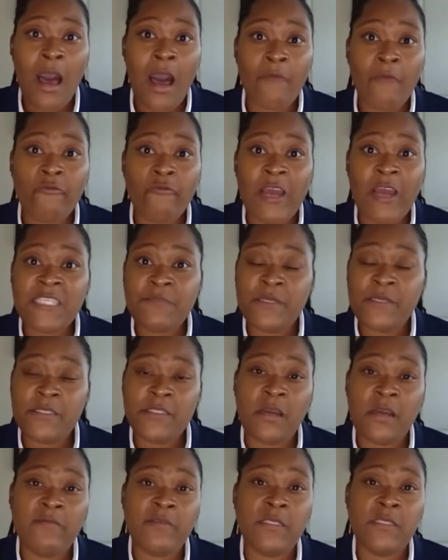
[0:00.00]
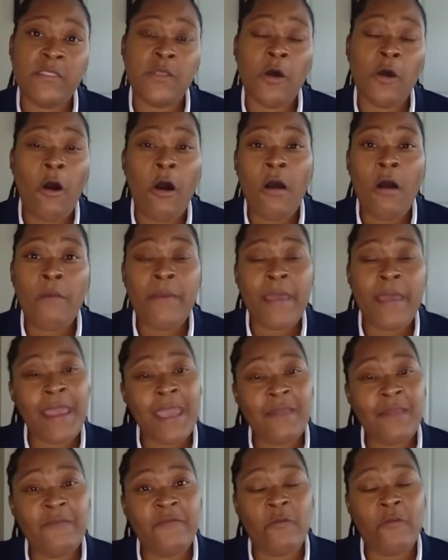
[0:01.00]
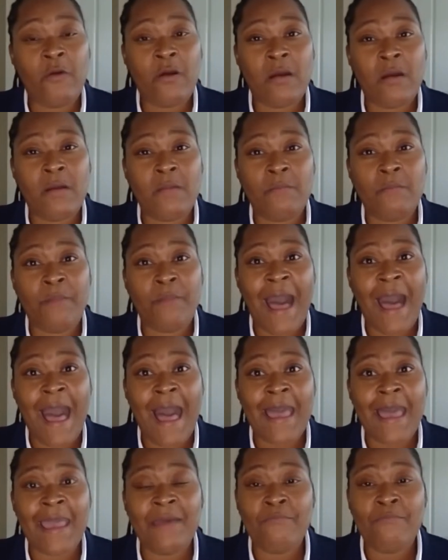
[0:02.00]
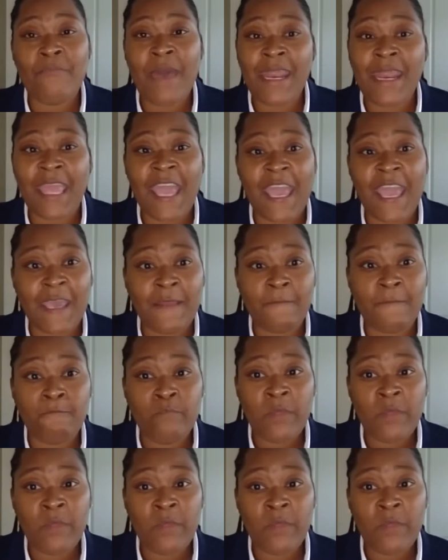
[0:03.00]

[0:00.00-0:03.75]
respite services, all paid for by Medicaid.